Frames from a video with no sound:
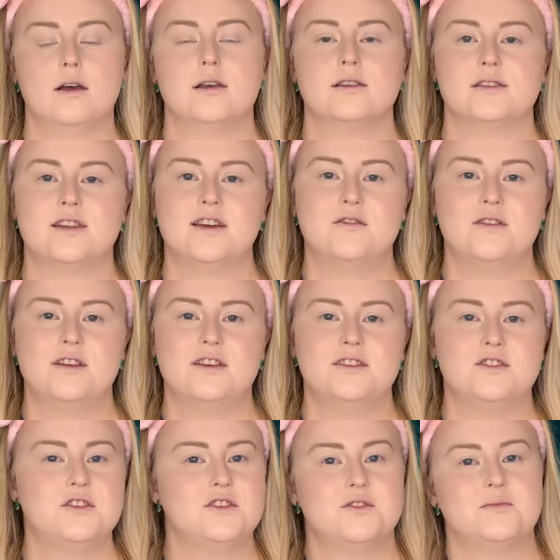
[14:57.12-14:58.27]
So now when I
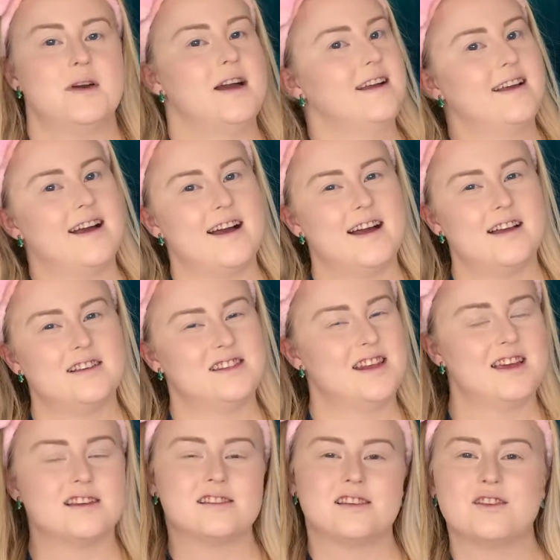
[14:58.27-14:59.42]
do my eyes
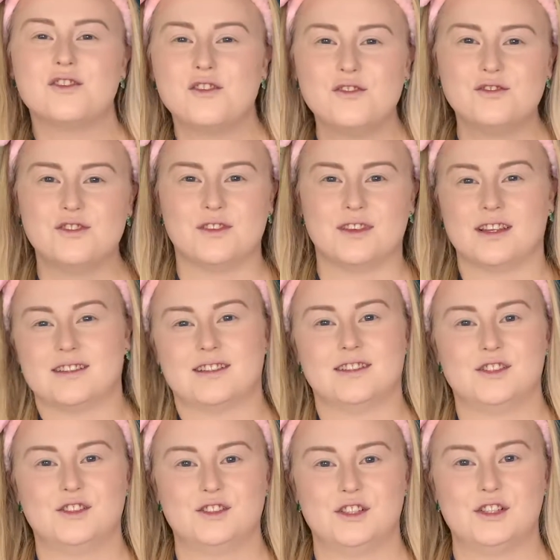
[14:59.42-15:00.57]
next, I know I'm doing this in
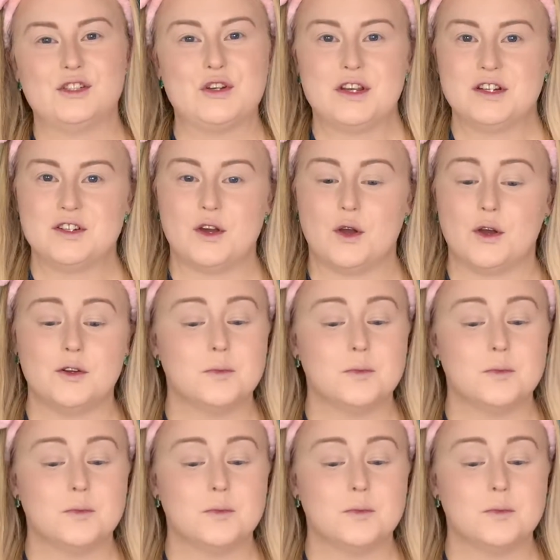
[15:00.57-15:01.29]
such a strange order,